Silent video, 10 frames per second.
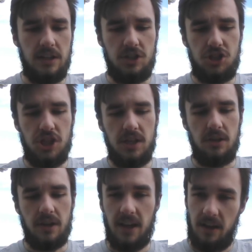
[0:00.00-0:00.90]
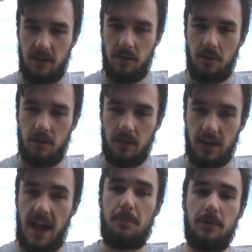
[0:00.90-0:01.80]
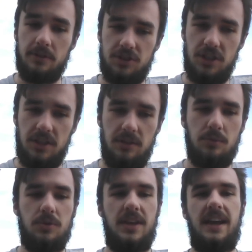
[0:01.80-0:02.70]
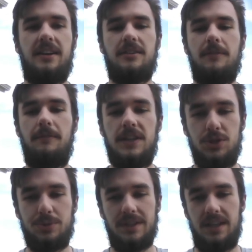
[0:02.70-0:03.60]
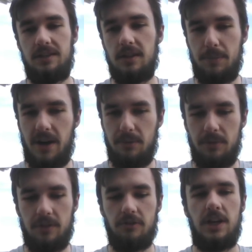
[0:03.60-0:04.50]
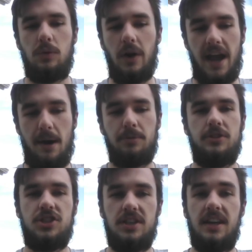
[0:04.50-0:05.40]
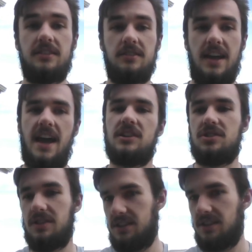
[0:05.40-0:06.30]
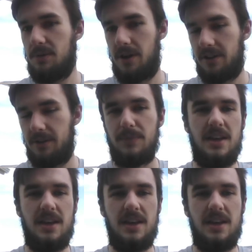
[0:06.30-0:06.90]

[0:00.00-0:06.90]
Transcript: G, capital G, will take us visually to the bottom of the screen, where capital G takes us actually to the bottom.